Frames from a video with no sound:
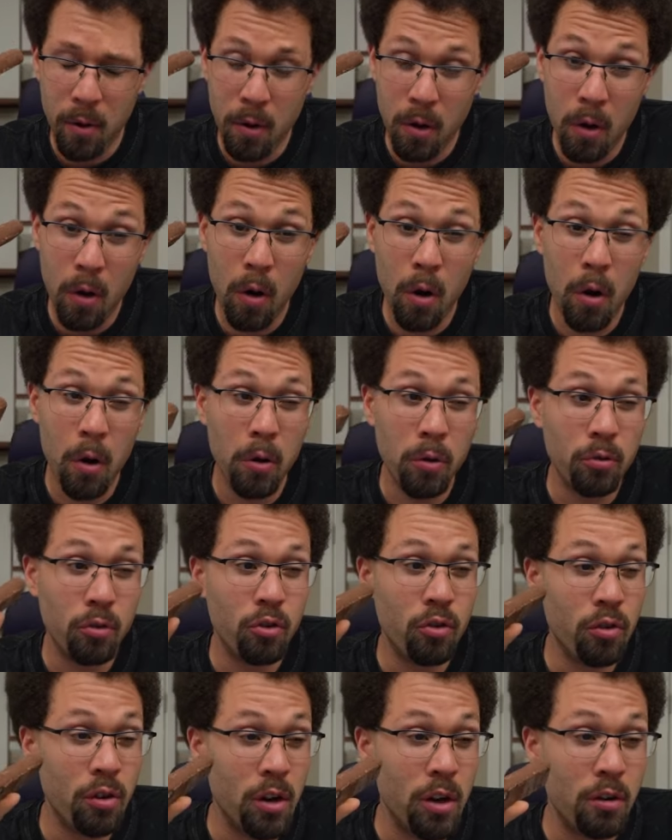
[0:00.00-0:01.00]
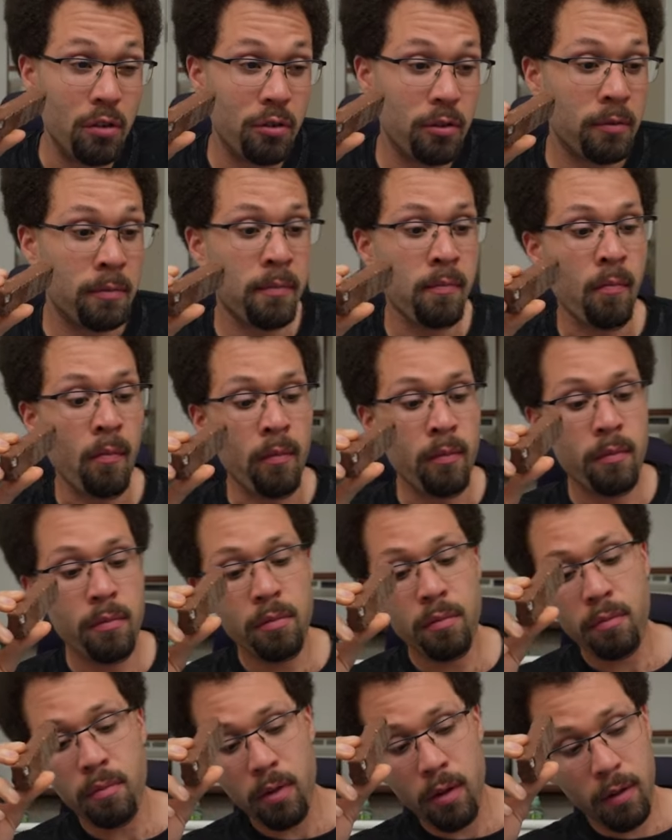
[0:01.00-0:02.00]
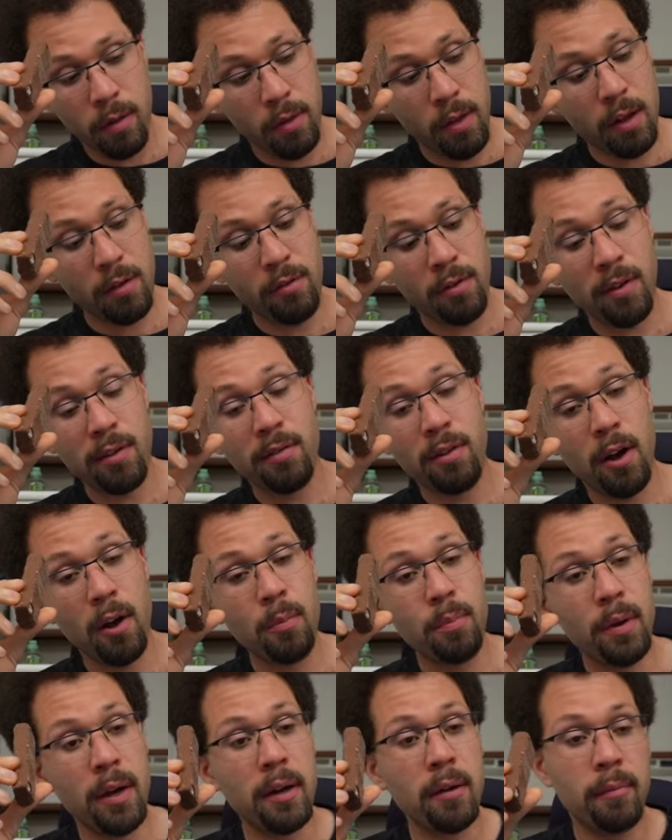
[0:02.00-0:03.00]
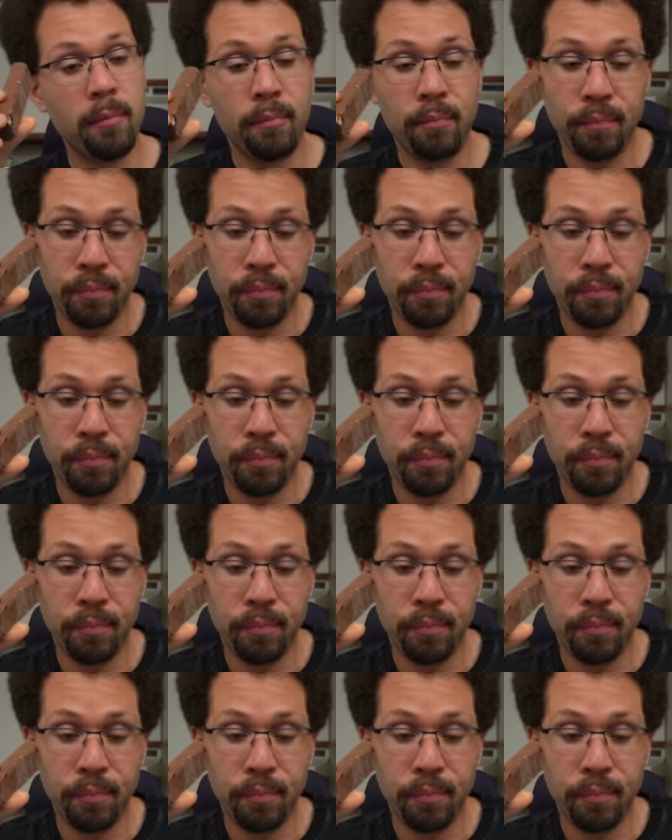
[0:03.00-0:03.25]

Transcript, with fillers: Oh jeez. This is helping.